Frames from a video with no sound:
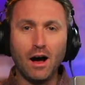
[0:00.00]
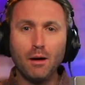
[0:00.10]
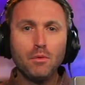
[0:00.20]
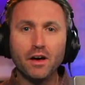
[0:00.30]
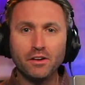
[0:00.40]

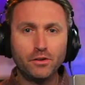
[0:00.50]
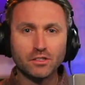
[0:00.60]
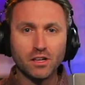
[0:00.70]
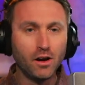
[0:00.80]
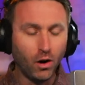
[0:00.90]
I'm not here
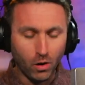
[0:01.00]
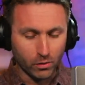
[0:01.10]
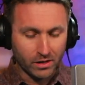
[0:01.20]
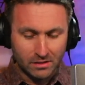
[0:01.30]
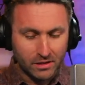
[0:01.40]
to say,
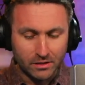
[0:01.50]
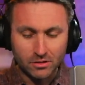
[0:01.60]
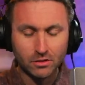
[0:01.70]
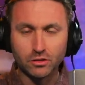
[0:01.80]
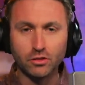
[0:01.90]
oh,
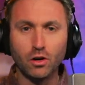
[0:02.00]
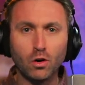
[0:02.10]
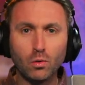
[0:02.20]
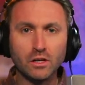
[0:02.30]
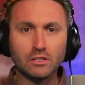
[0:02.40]
condensers are
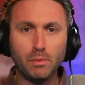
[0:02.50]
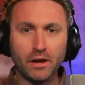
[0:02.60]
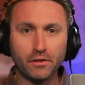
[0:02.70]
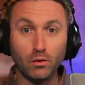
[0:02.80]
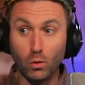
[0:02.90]
always
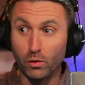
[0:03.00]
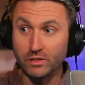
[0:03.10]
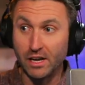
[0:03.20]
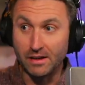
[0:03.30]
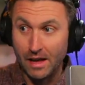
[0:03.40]
better
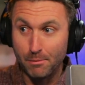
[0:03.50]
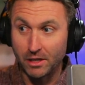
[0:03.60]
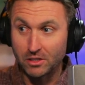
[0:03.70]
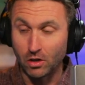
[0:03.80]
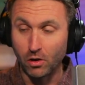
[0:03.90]
or
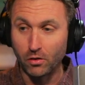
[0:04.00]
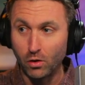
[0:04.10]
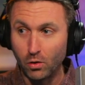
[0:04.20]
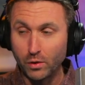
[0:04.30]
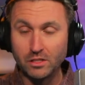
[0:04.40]
dynamics are
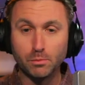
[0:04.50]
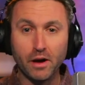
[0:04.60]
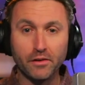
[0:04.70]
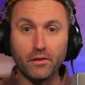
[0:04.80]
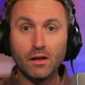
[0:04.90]
always
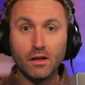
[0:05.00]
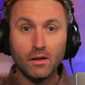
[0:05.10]
better.